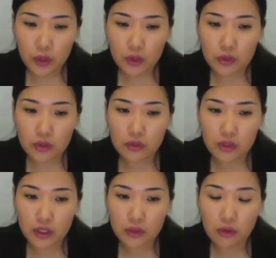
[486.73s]
You should
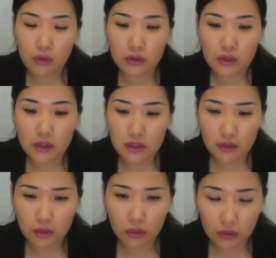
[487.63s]
read all
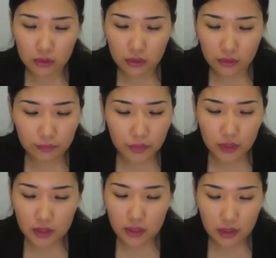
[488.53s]

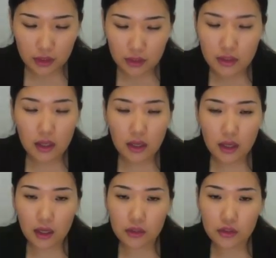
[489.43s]
this text
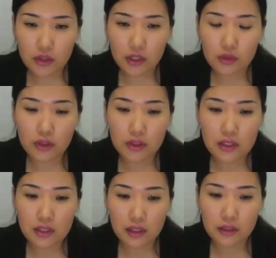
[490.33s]
and try to
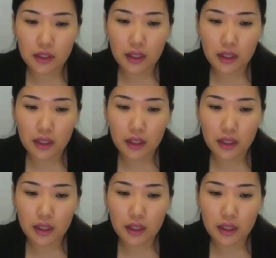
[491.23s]
understand